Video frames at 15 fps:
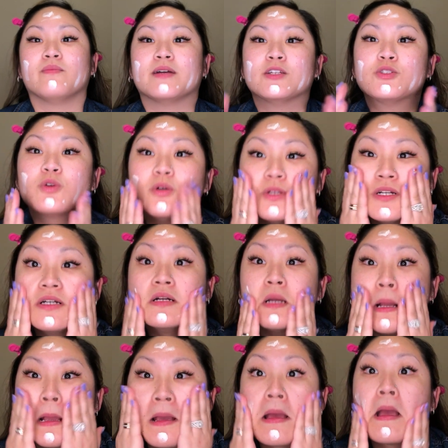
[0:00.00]
my shoulder,
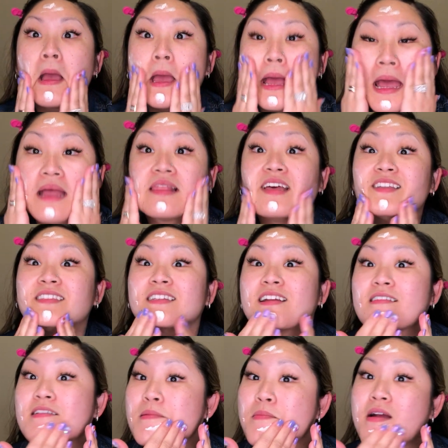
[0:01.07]
and let's
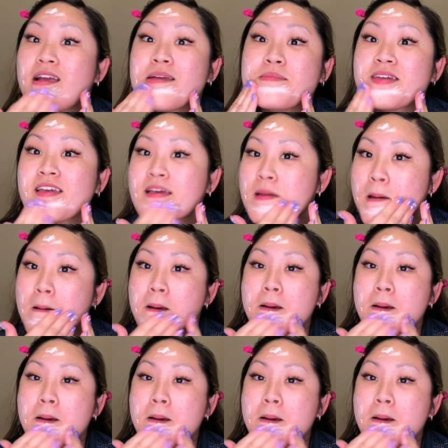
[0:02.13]
get to priming.